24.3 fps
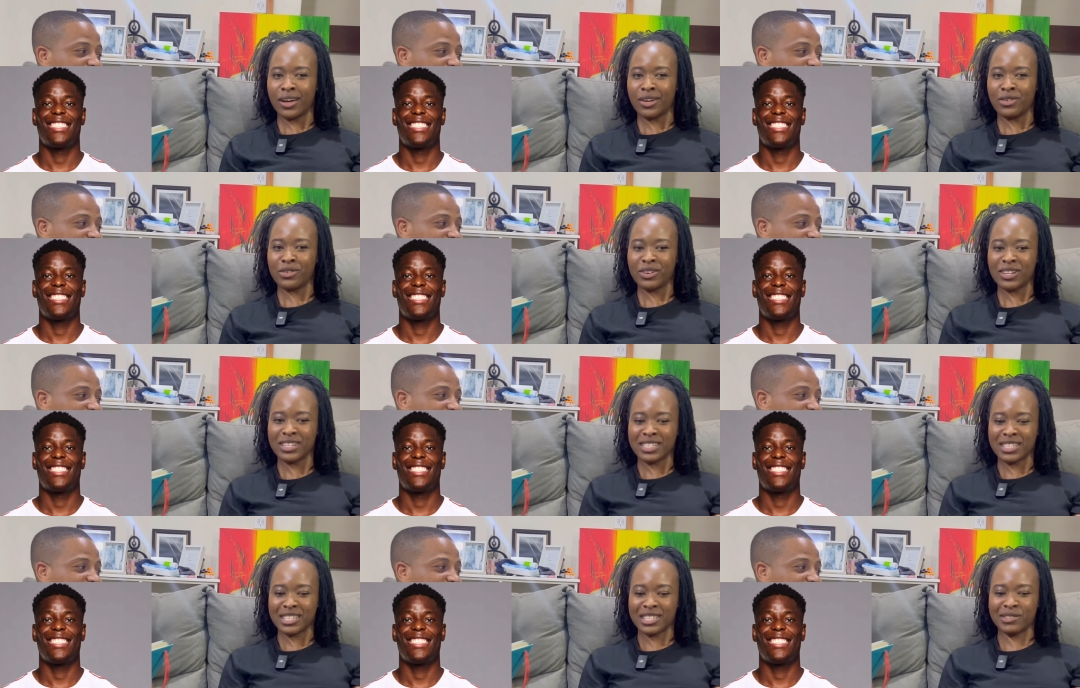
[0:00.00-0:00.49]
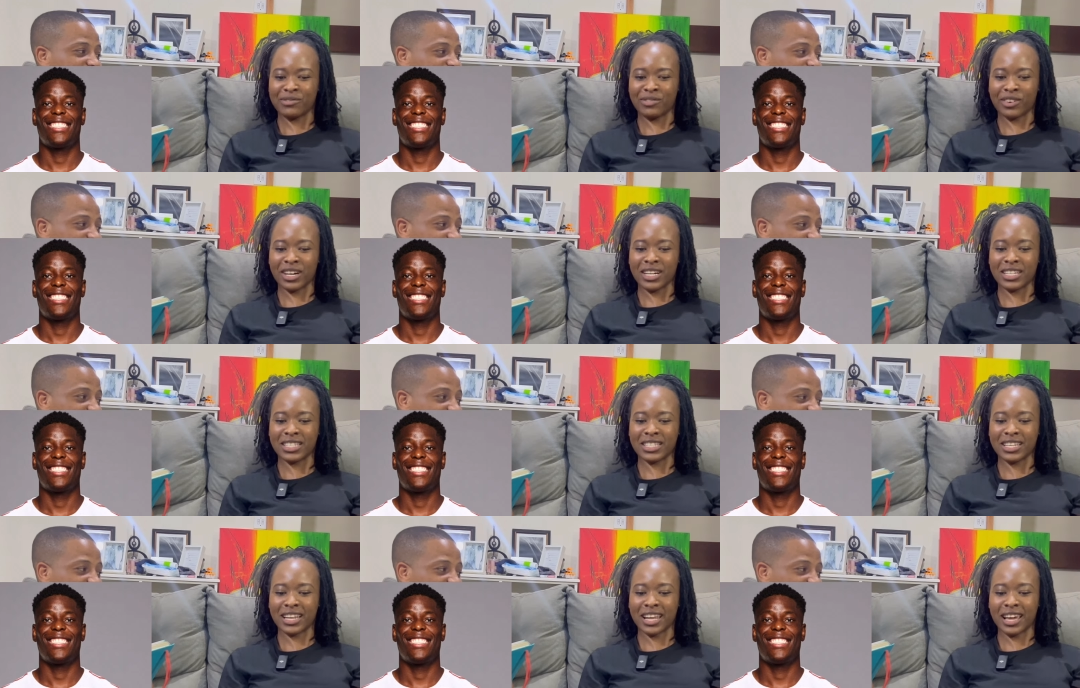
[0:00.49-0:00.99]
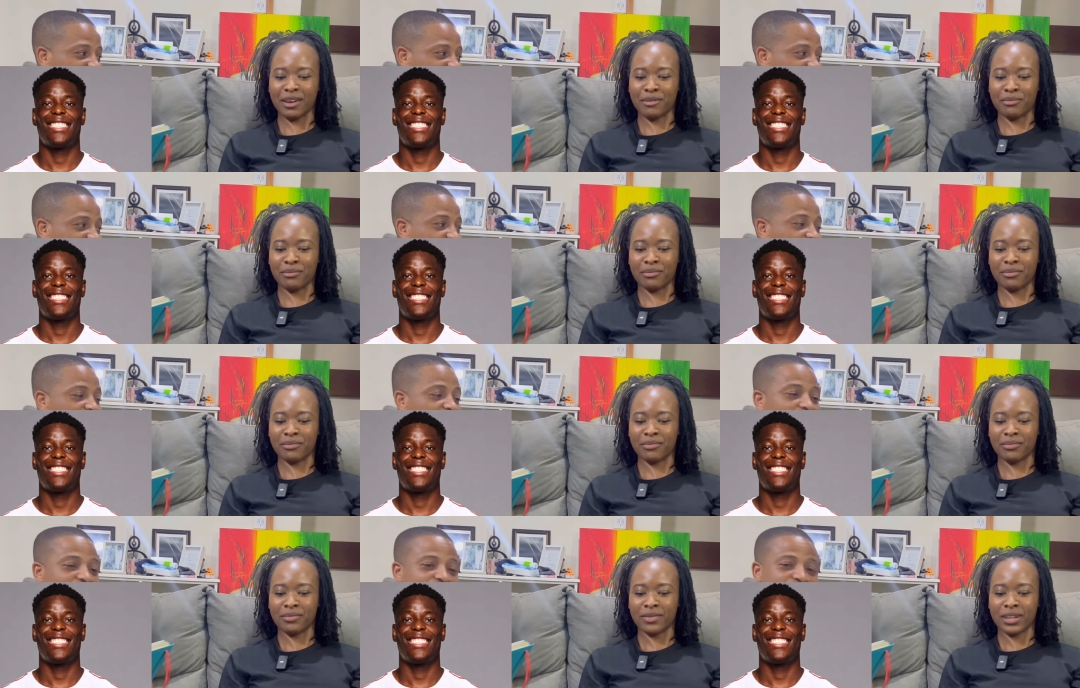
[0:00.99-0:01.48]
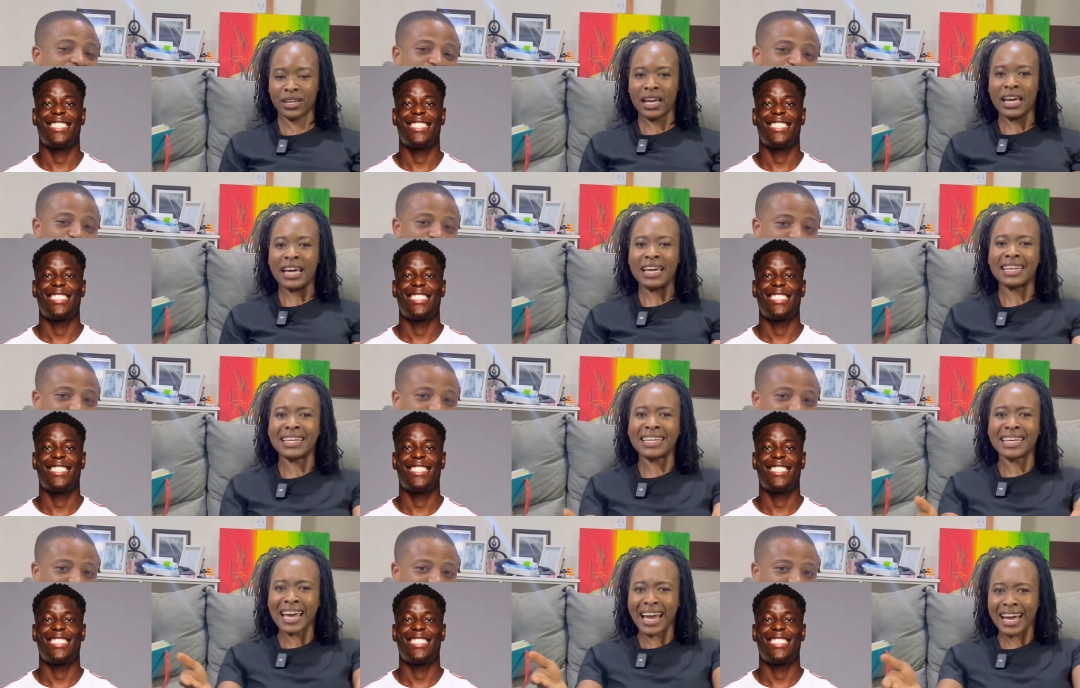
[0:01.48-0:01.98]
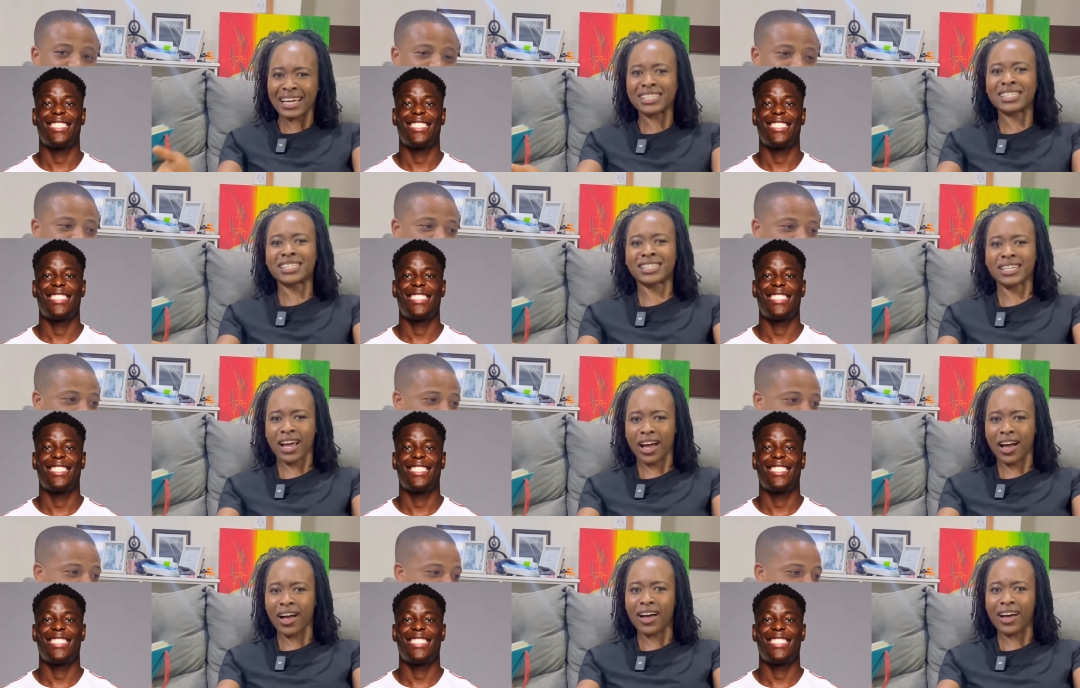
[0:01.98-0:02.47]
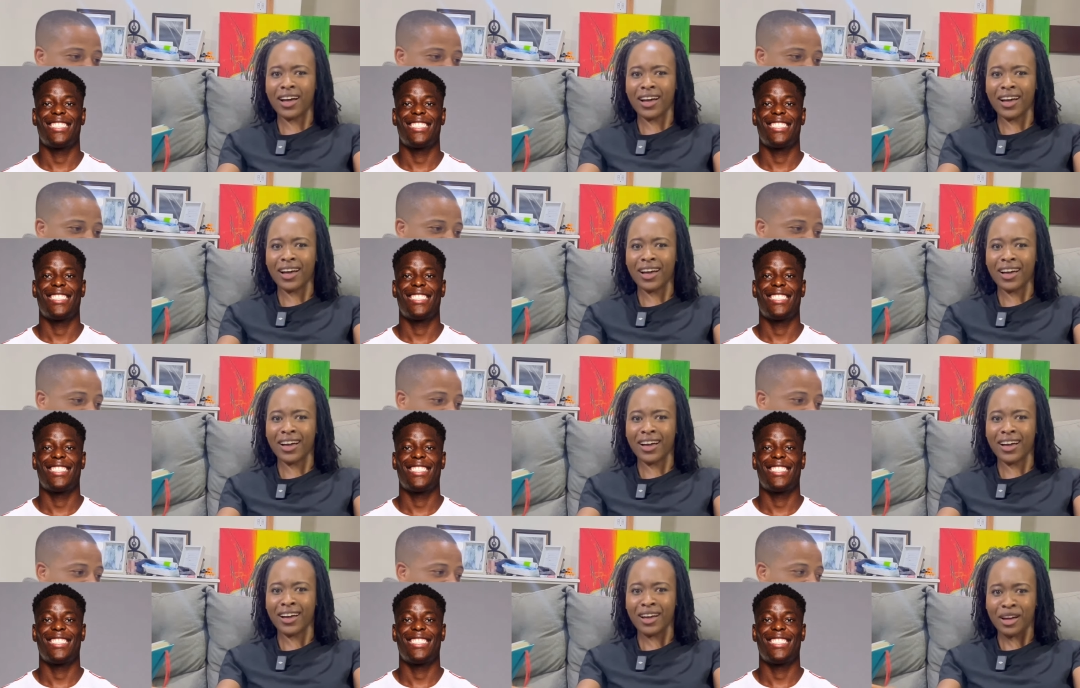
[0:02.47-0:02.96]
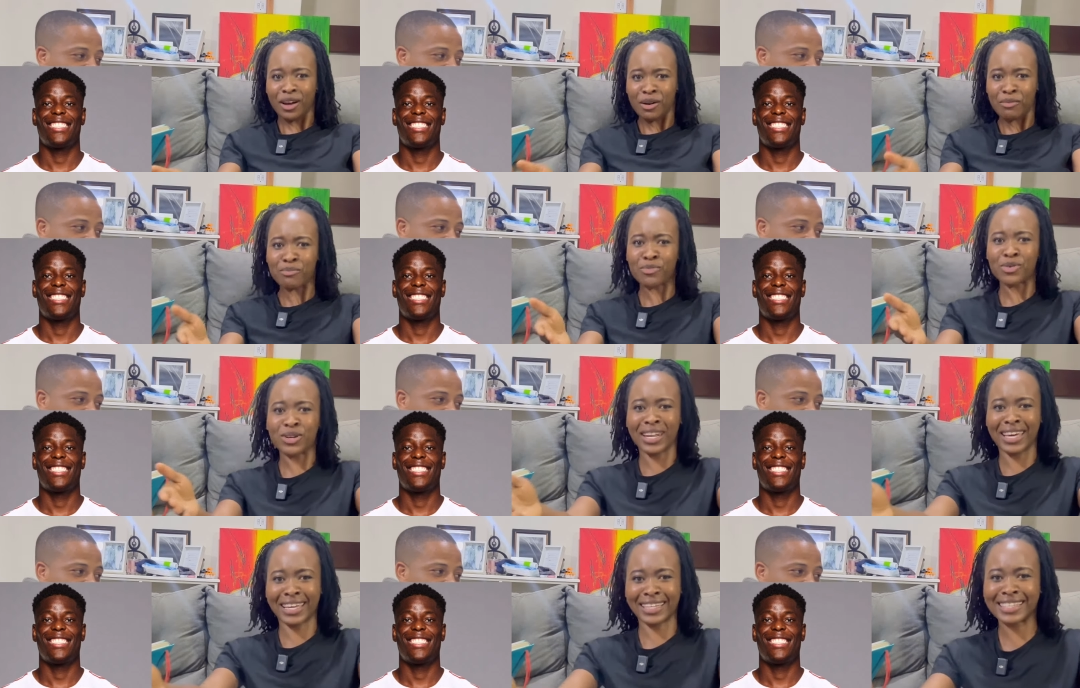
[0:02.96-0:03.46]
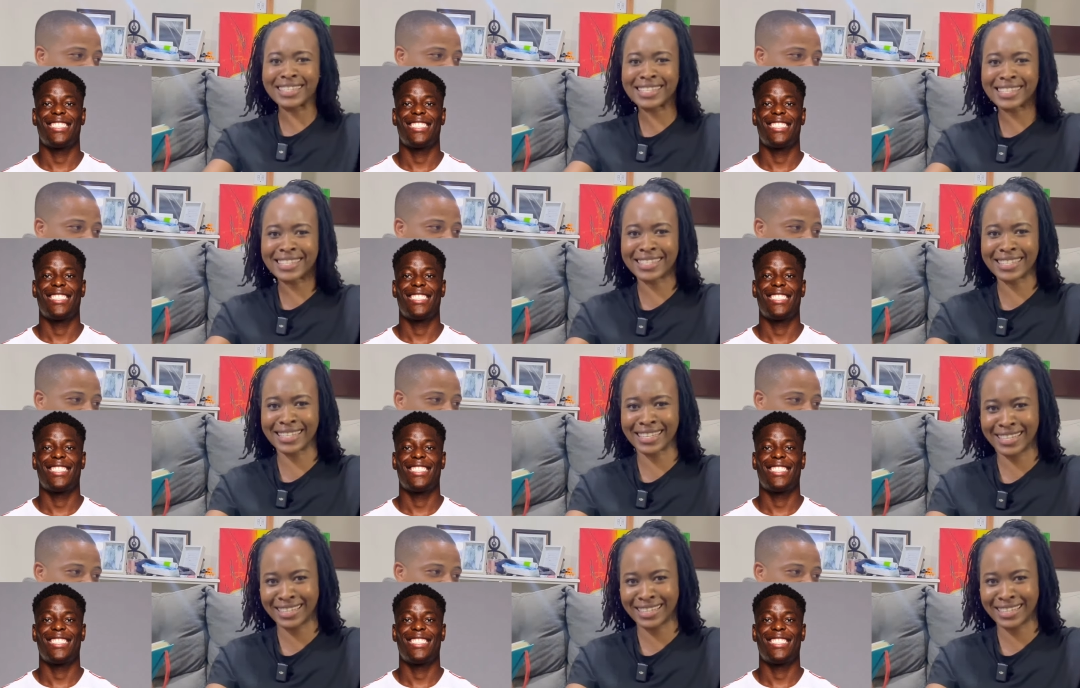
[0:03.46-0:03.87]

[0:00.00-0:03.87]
Speaker 1: I want his first name. I need all Nyasha Munetsi.